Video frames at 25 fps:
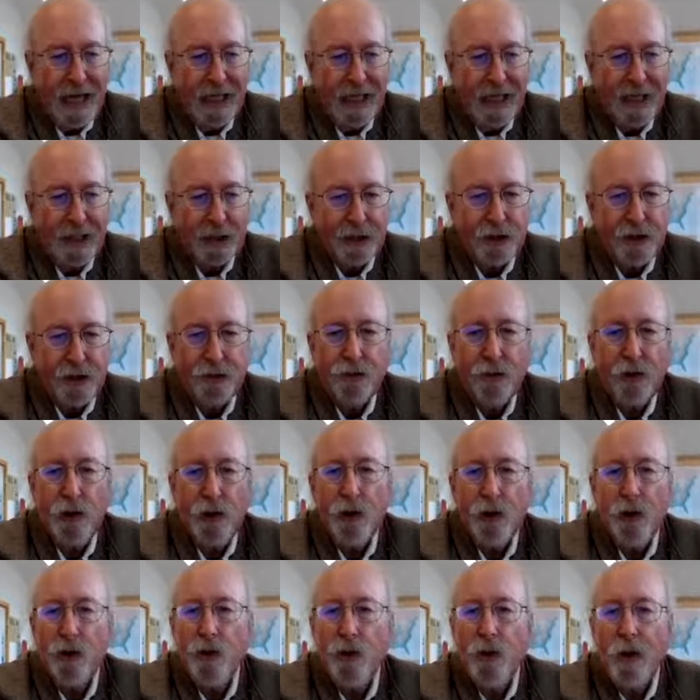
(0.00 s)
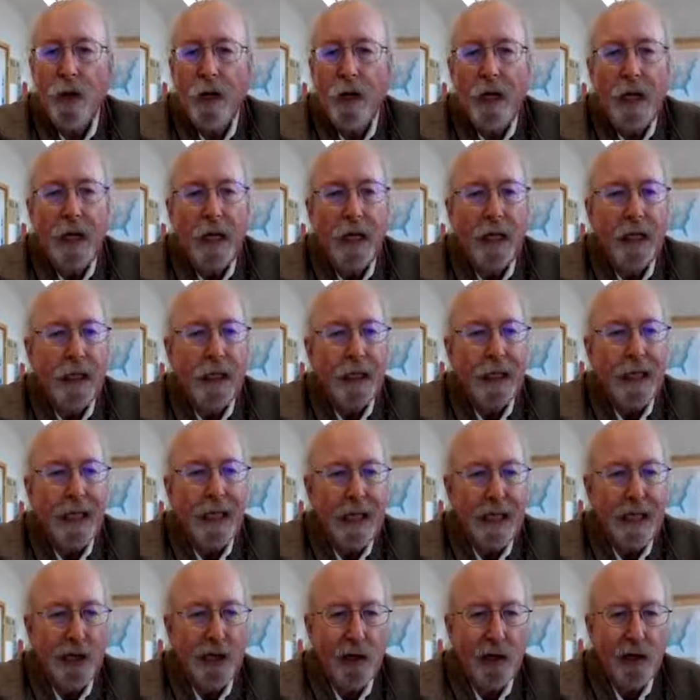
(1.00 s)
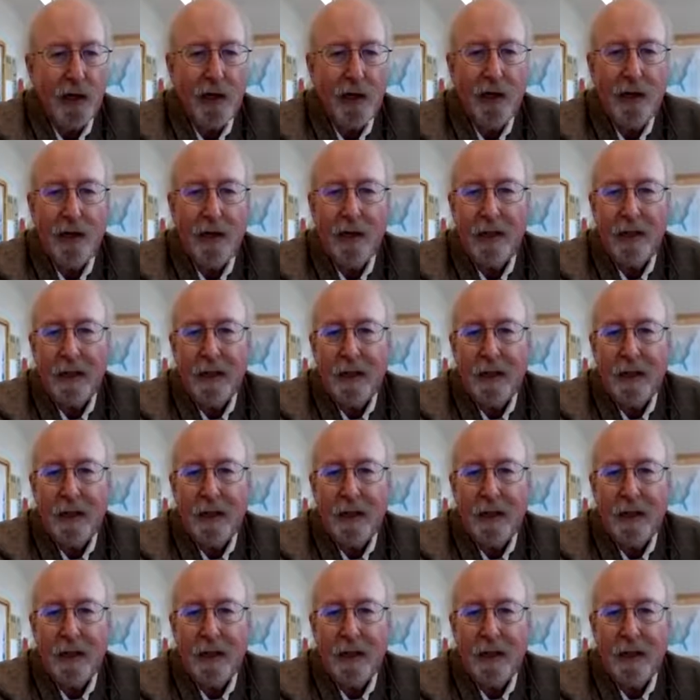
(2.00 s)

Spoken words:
is true here.